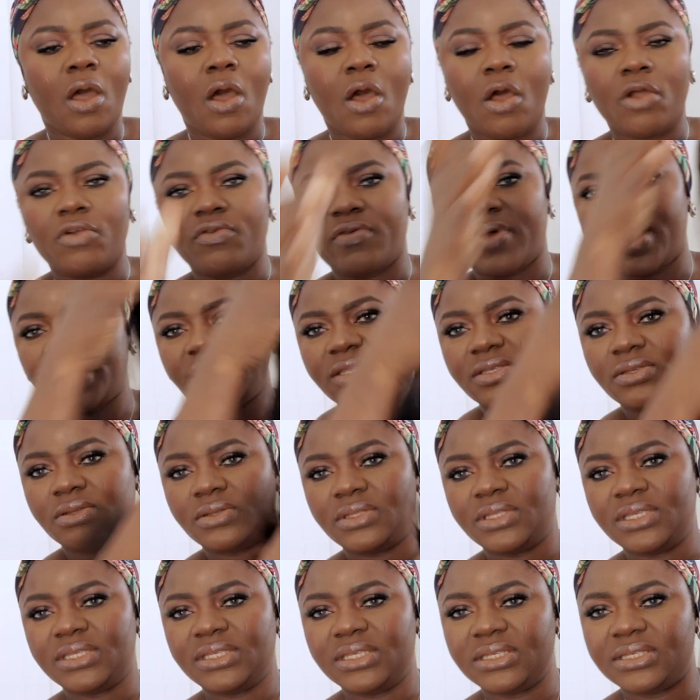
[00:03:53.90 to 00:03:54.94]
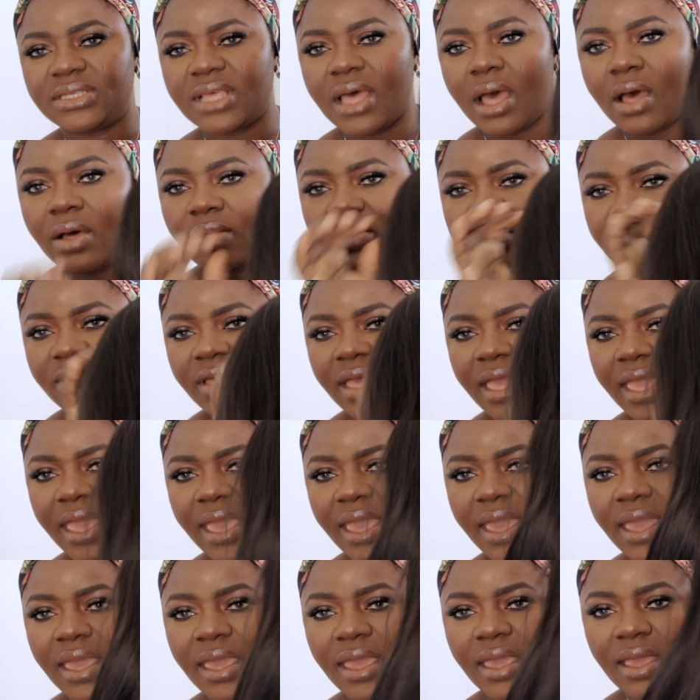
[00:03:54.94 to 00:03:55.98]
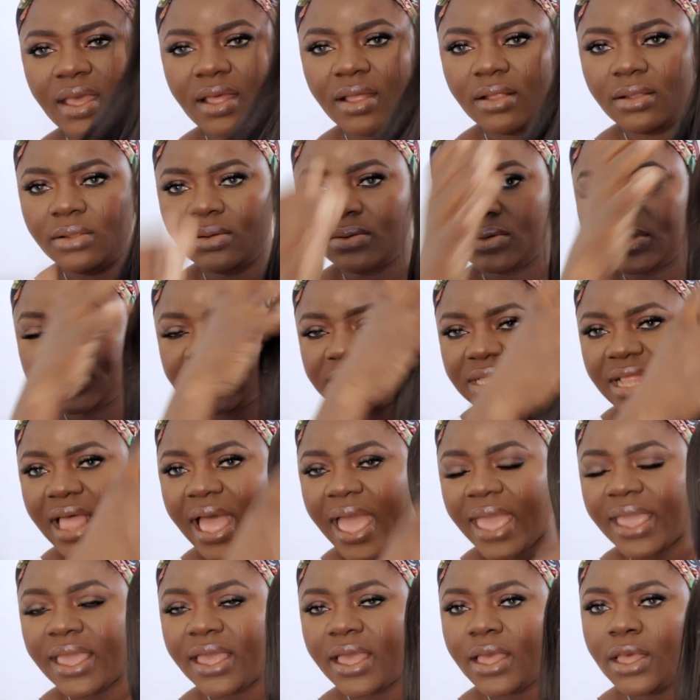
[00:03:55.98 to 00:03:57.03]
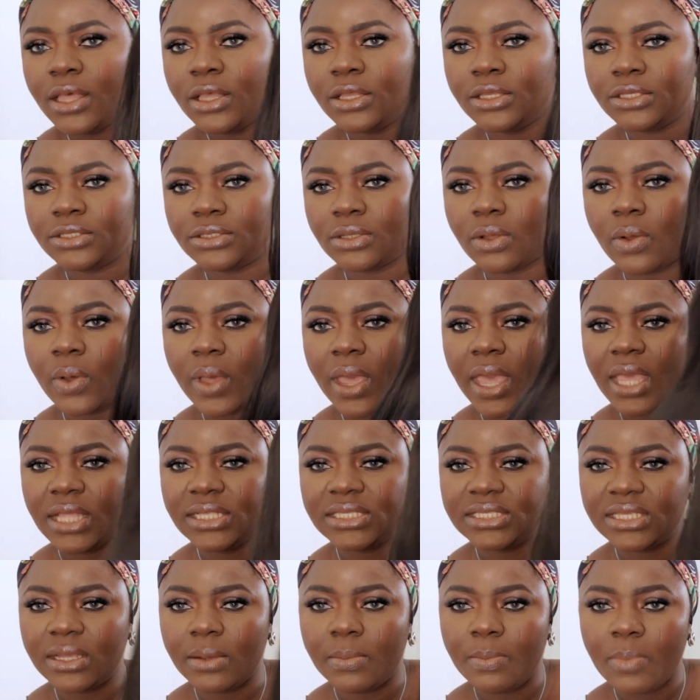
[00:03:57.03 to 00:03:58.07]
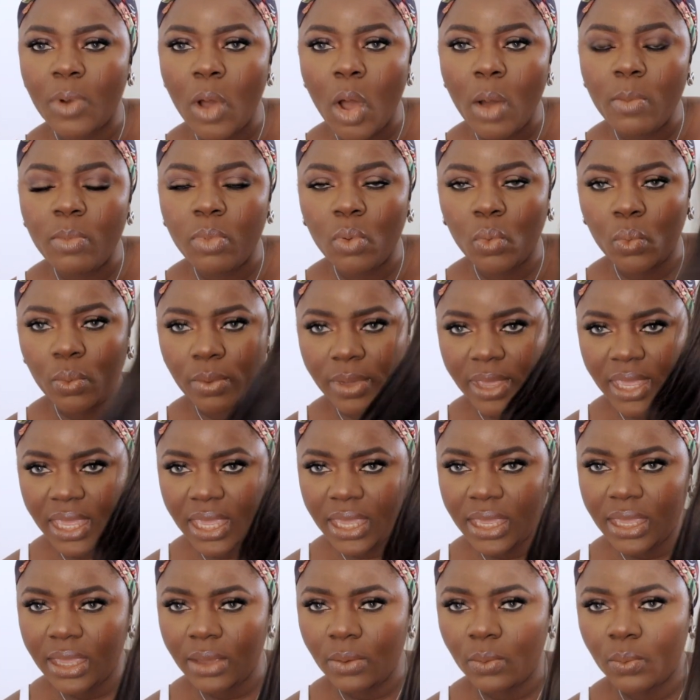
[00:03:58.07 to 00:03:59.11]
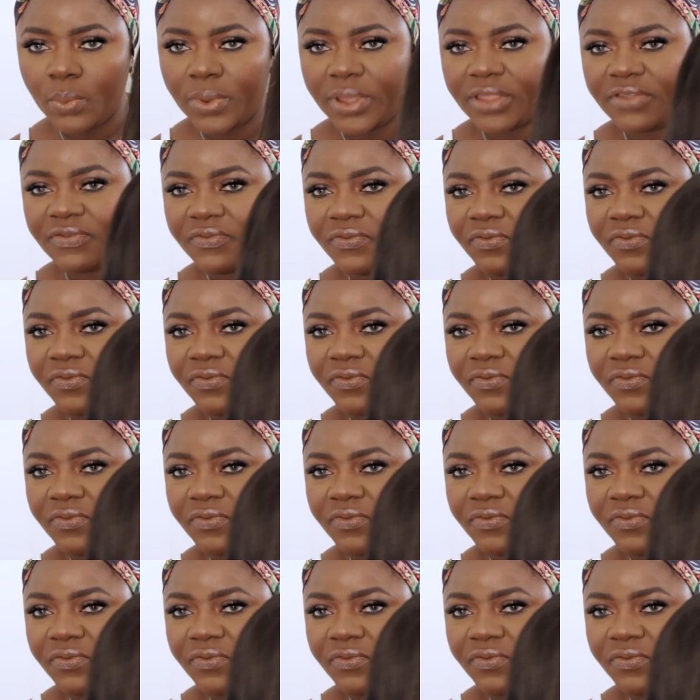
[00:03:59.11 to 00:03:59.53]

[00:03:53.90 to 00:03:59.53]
All right. So this is how the hair looks like. So it's a bob wig with